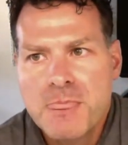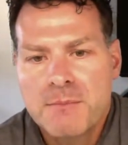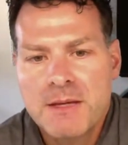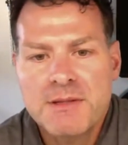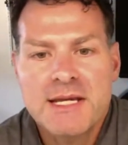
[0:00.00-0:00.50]

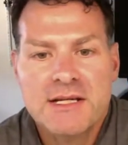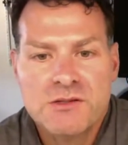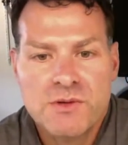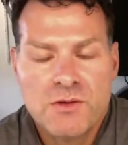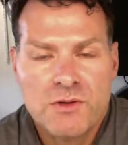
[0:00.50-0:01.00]
maybe
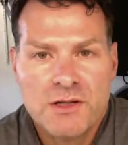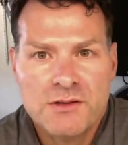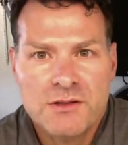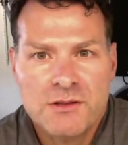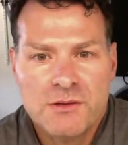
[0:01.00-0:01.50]
next week, what I'll
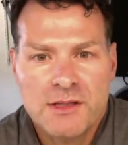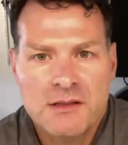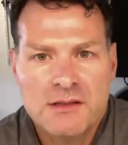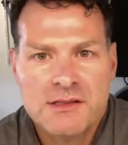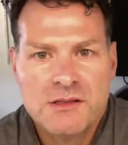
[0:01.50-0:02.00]
do
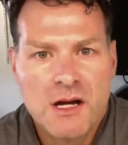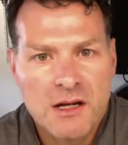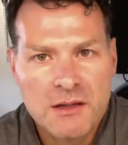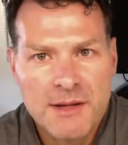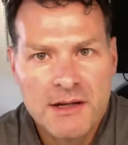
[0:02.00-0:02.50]
is
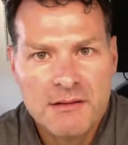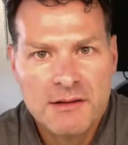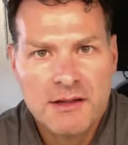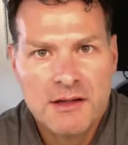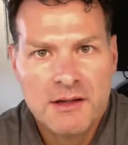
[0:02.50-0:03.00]
talk
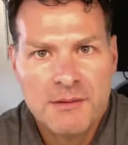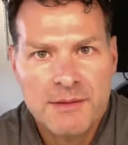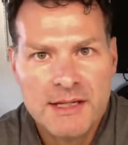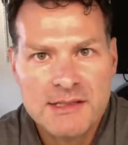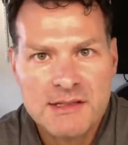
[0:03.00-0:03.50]
about
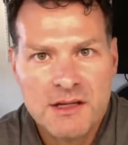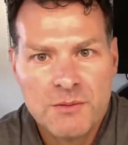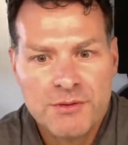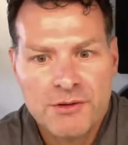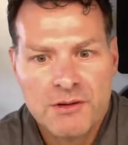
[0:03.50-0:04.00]

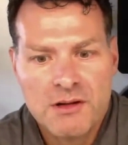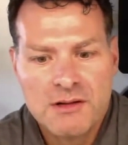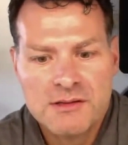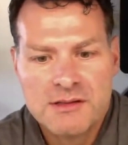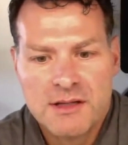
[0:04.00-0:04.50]
ACL
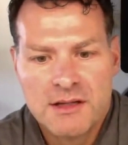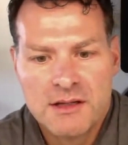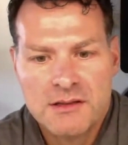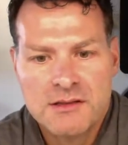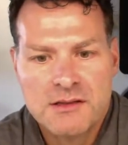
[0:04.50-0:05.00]
protocols
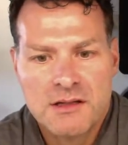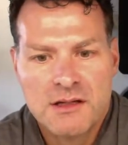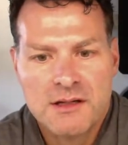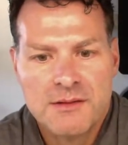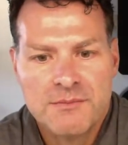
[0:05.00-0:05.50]
and
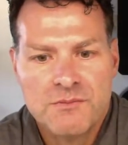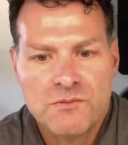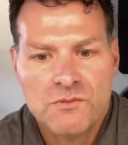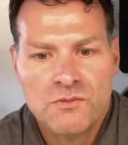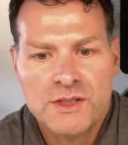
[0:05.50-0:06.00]

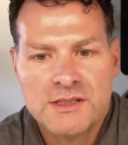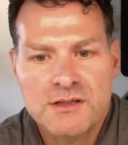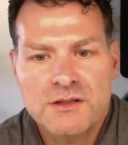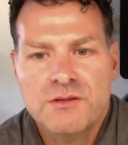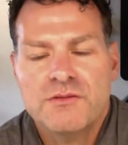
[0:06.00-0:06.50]
what to
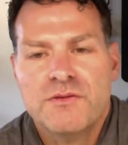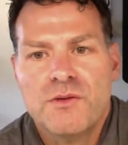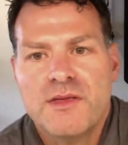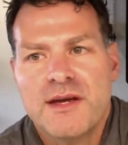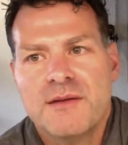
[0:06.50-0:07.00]
do
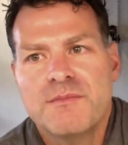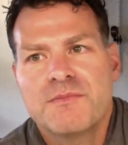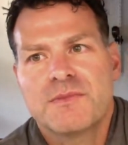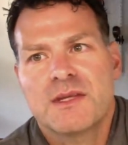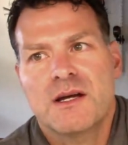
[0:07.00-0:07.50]
for them,
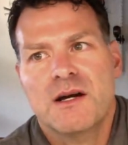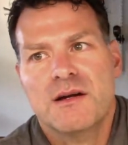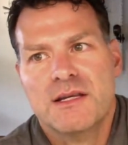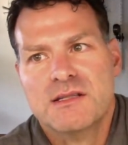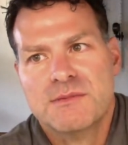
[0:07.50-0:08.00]

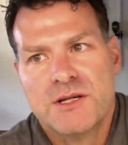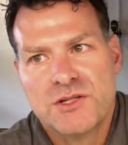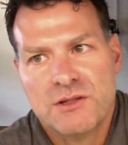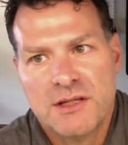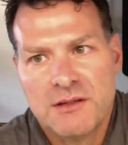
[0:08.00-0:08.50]

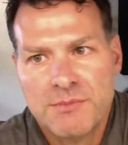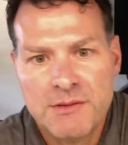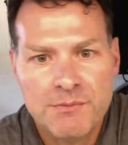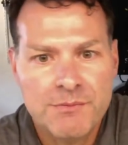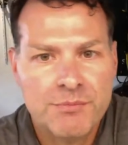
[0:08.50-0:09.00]

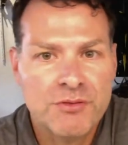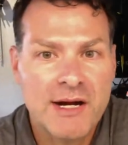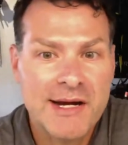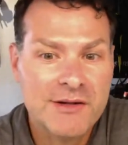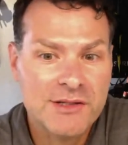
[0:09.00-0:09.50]
especially
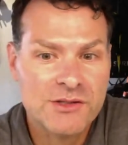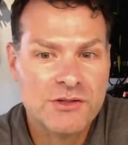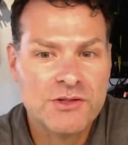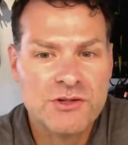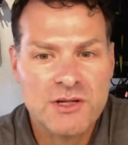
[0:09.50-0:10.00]
prior to
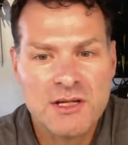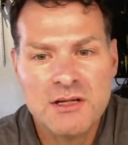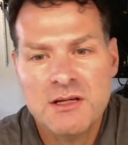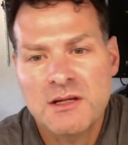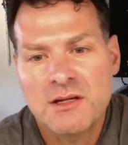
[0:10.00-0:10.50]

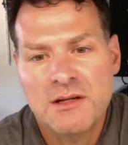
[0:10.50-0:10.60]
surgery,